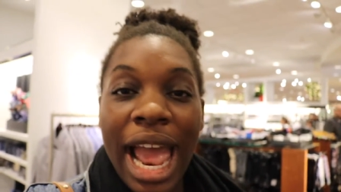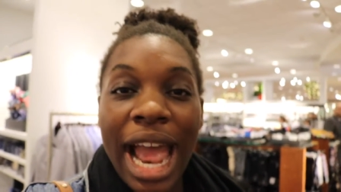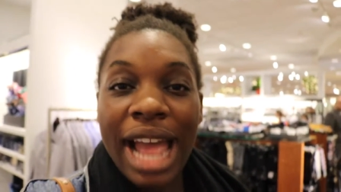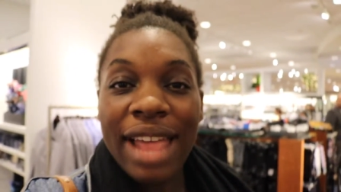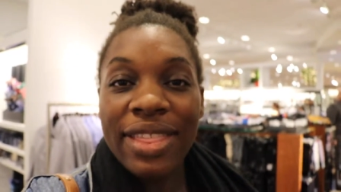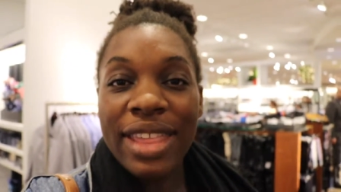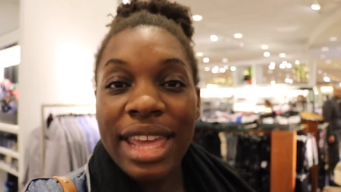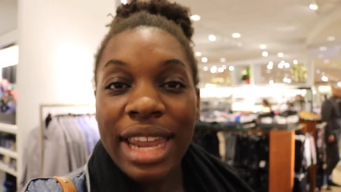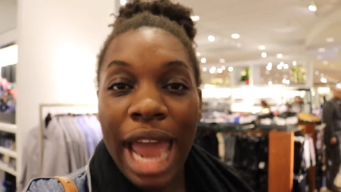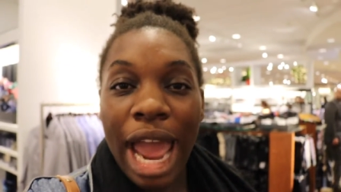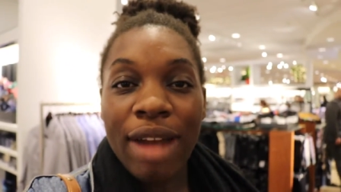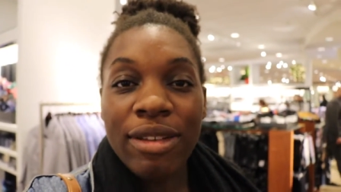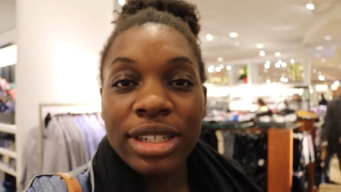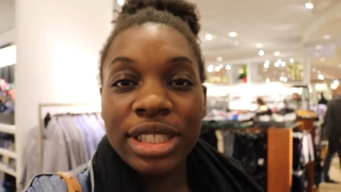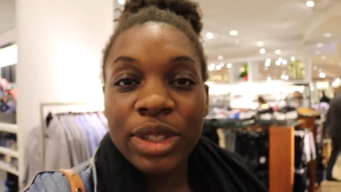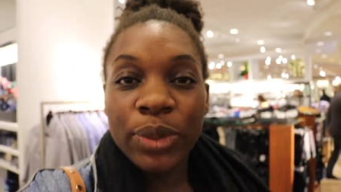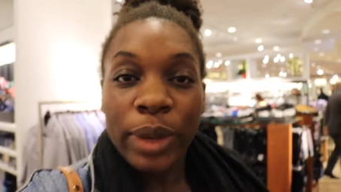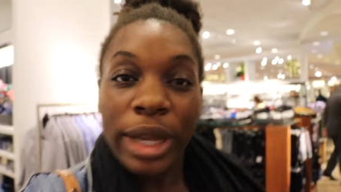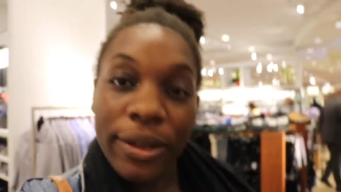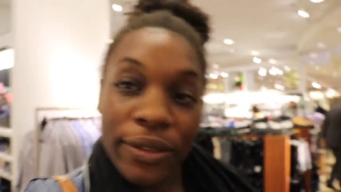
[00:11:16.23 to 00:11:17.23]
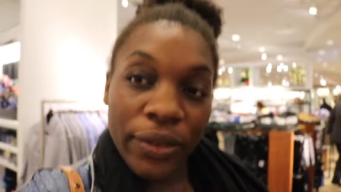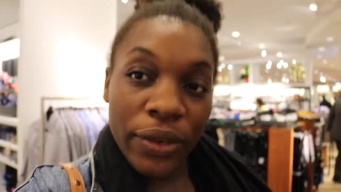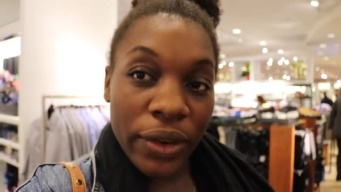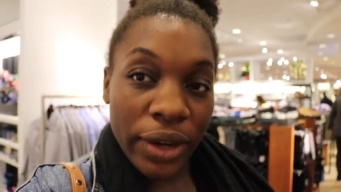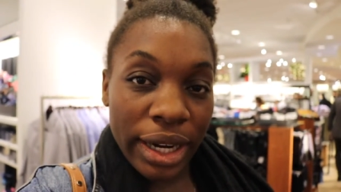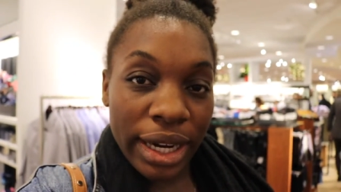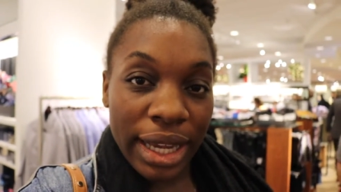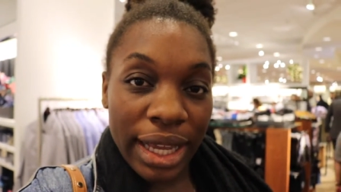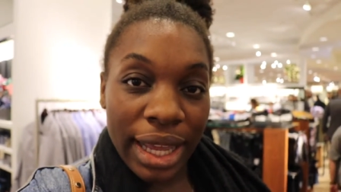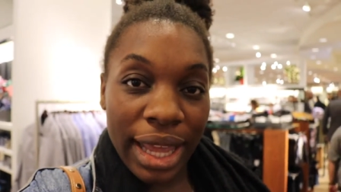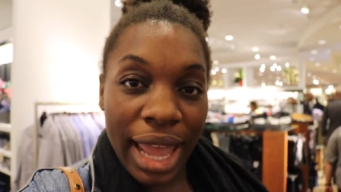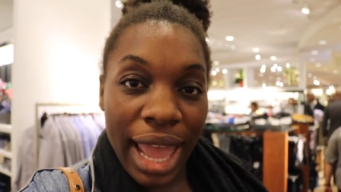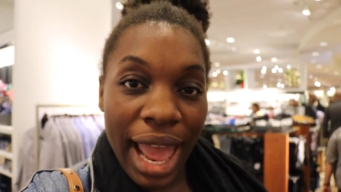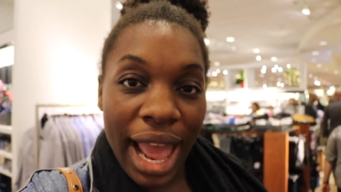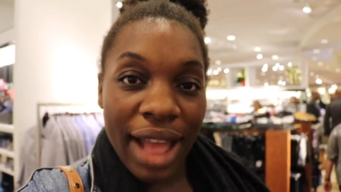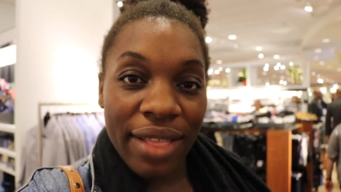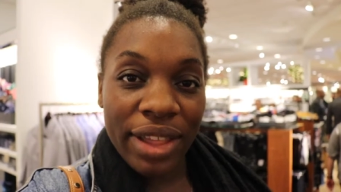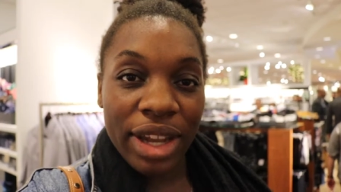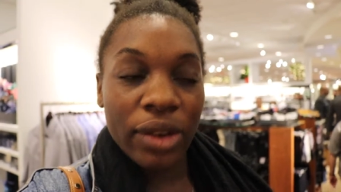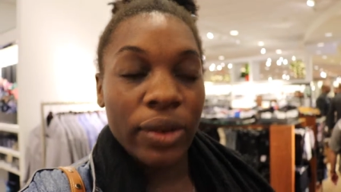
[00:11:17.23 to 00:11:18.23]
And then I would just wait for it.
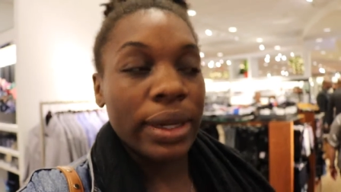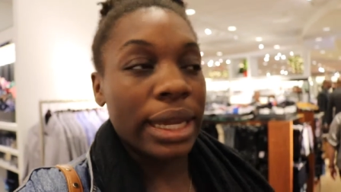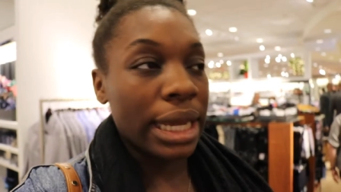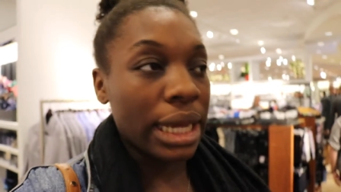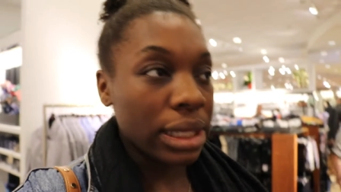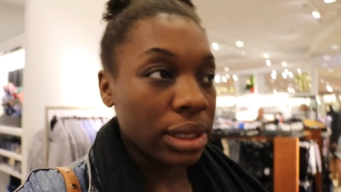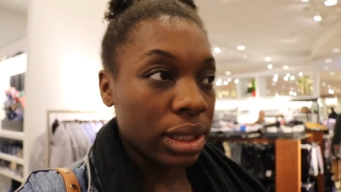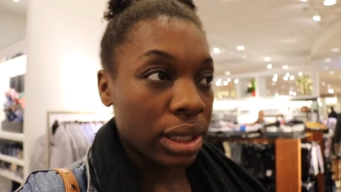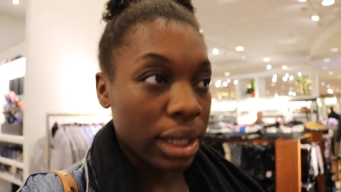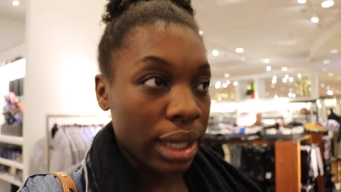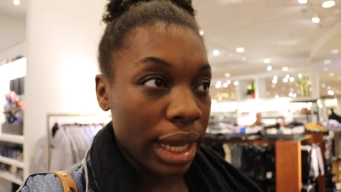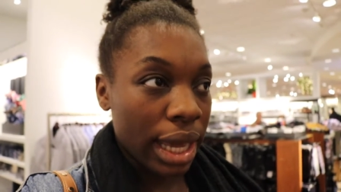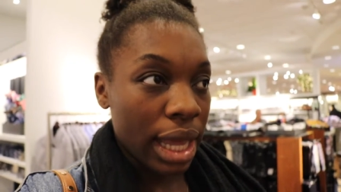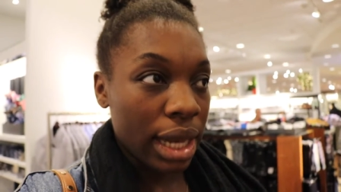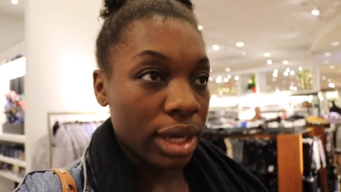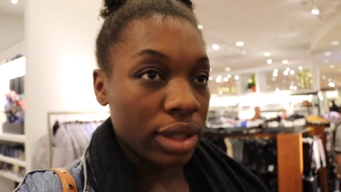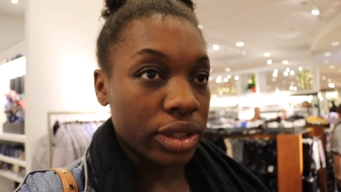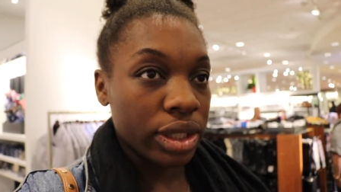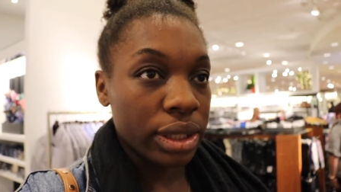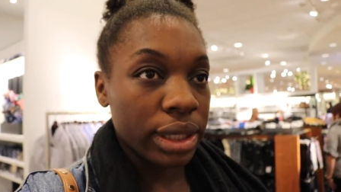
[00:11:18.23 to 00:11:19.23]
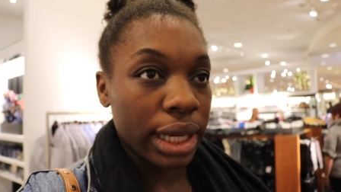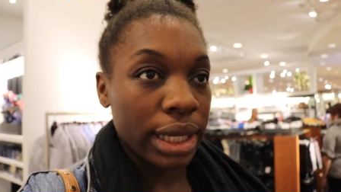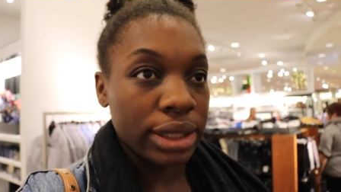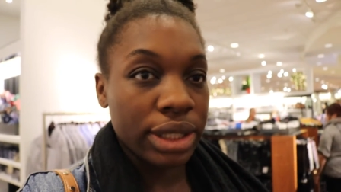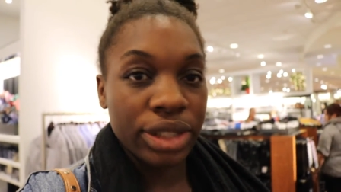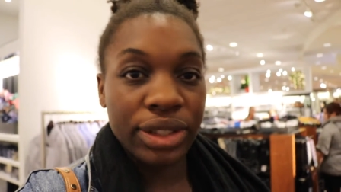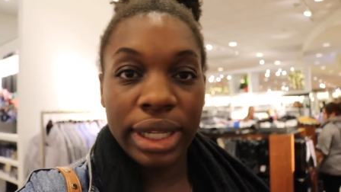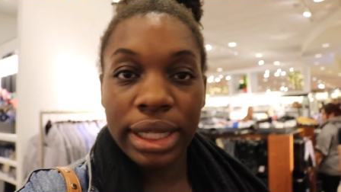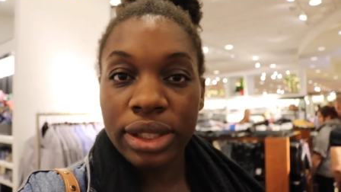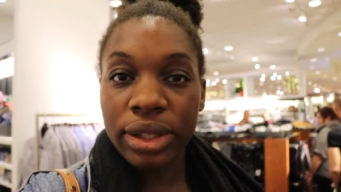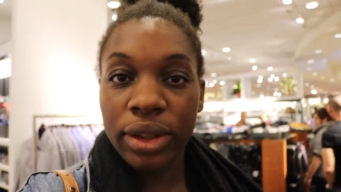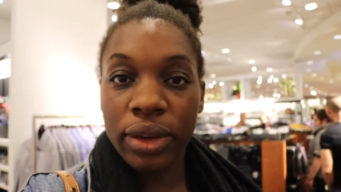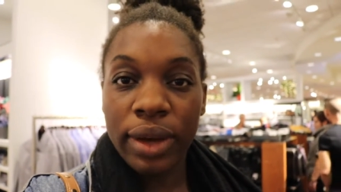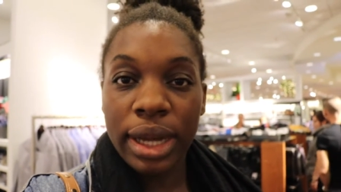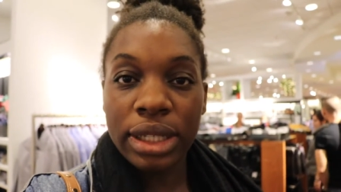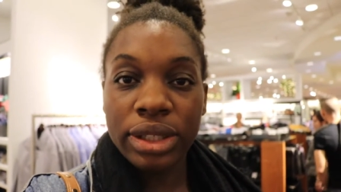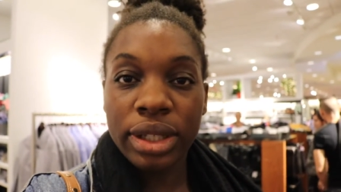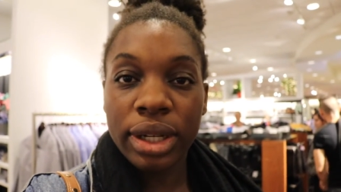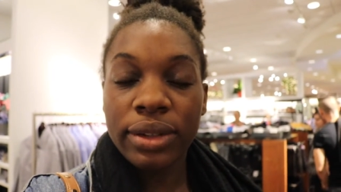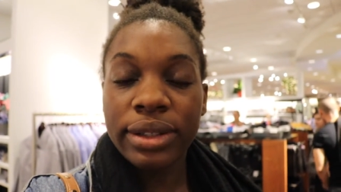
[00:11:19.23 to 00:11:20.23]
And then it would cancel again. And she's like, did you answer the
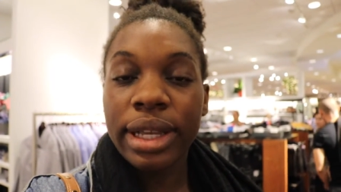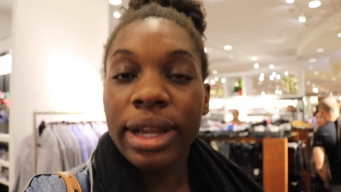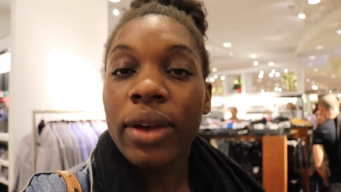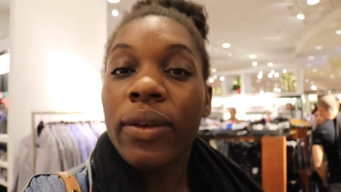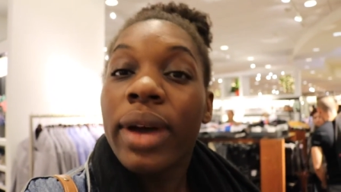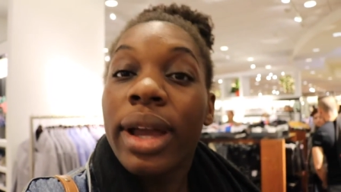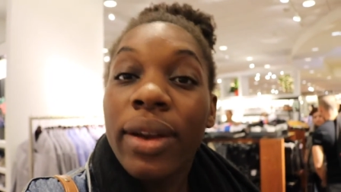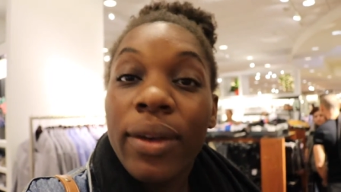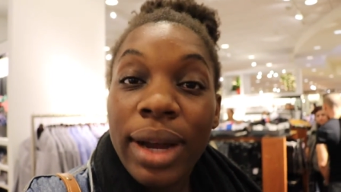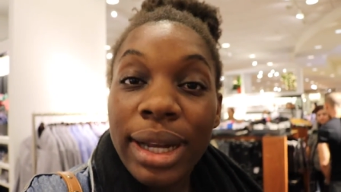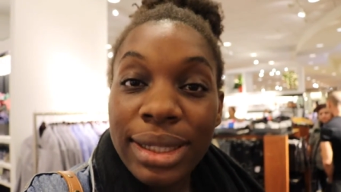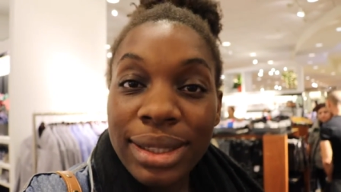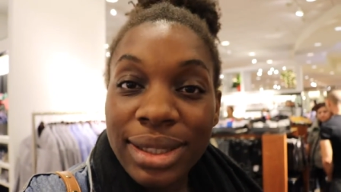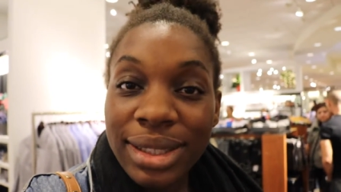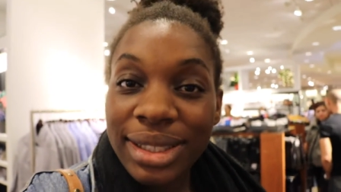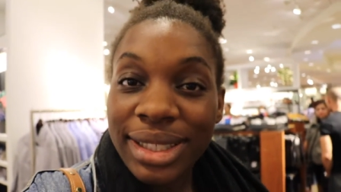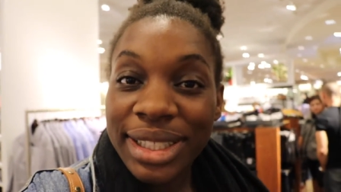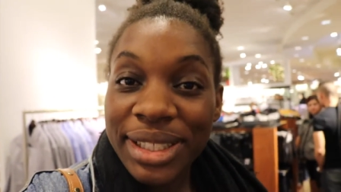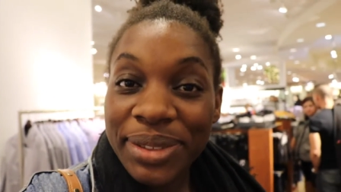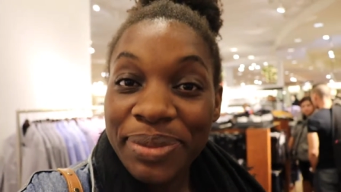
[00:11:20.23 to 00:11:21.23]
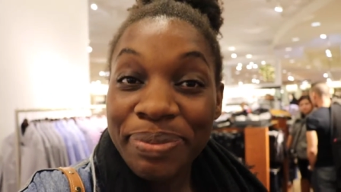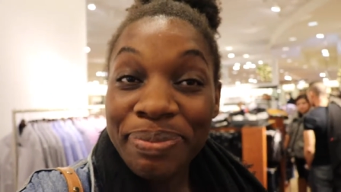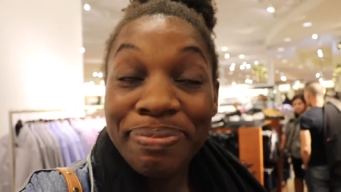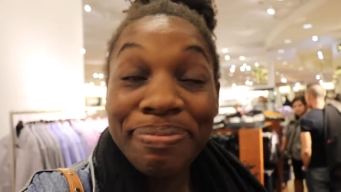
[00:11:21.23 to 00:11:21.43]
question? I was like, what question?